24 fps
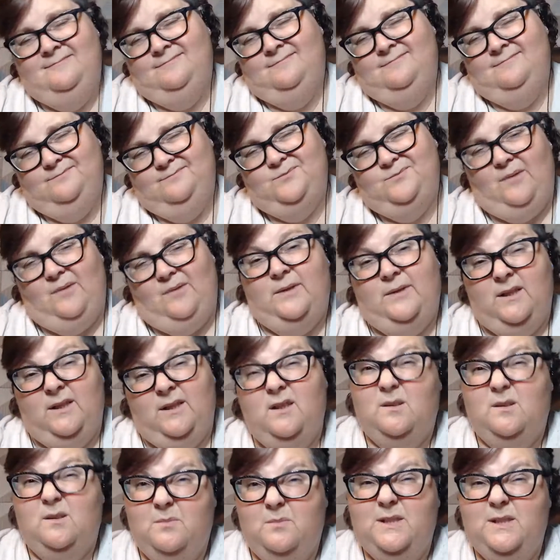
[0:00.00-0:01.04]
Probably a
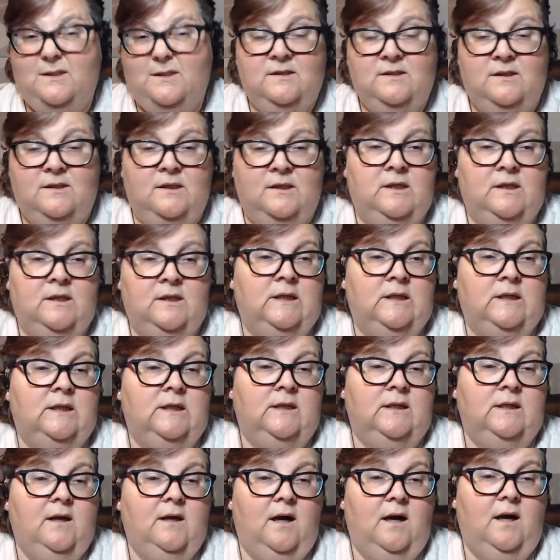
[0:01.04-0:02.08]
little bit.
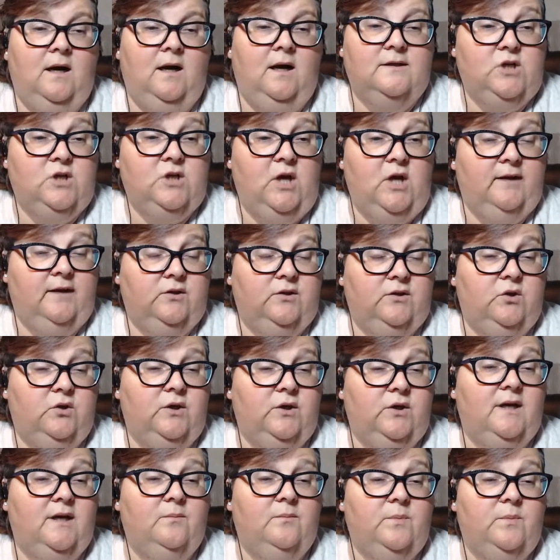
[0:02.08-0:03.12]

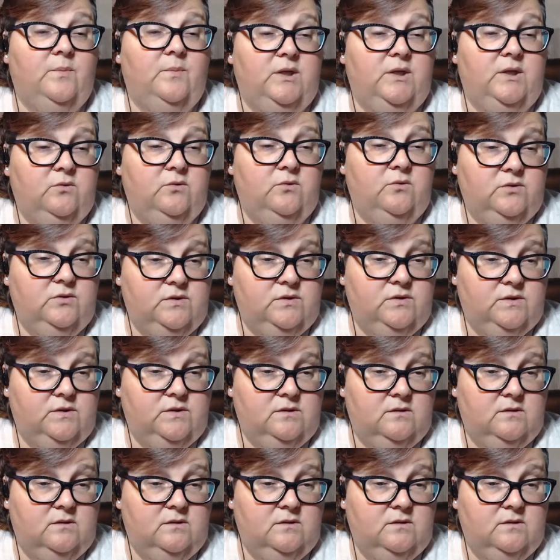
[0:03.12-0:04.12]
Childhood abuse.